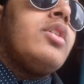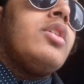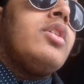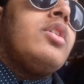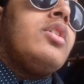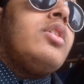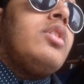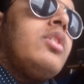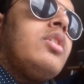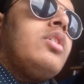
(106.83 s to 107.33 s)

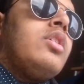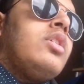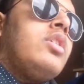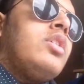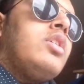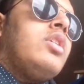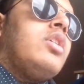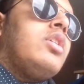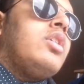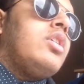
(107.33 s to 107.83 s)

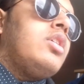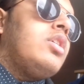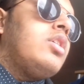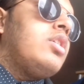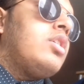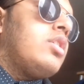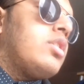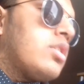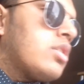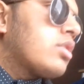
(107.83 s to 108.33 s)

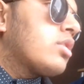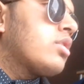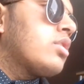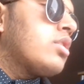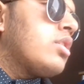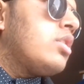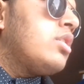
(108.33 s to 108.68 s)
No one is speaking in this clip.